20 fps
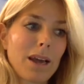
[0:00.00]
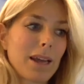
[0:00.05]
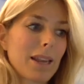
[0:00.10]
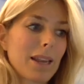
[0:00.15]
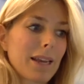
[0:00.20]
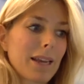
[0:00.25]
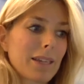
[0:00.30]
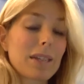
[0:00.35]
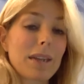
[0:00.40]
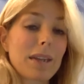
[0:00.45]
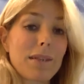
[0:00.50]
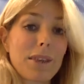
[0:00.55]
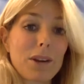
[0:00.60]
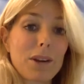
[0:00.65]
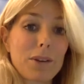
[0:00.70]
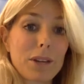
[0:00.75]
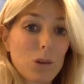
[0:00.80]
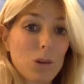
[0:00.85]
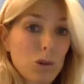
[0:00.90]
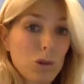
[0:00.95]
I like to say,
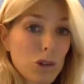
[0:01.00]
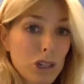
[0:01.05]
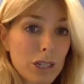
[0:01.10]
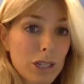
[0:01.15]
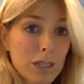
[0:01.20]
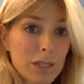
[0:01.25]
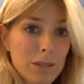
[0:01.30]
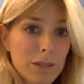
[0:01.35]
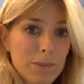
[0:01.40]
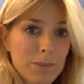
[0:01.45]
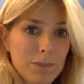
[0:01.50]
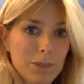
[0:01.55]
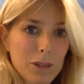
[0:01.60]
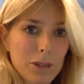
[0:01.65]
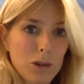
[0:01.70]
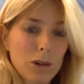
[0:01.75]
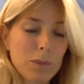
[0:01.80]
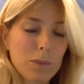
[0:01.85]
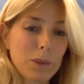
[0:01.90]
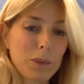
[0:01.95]
very cautious,
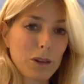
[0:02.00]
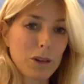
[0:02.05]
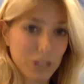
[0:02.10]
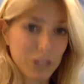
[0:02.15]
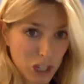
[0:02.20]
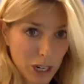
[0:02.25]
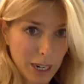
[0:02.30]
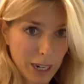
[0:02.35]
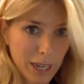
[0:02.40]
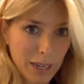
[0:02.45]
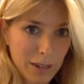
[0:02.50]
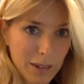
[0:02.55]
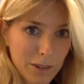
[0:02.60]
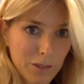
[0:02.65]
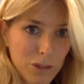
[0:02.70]
or a bit of a chicken,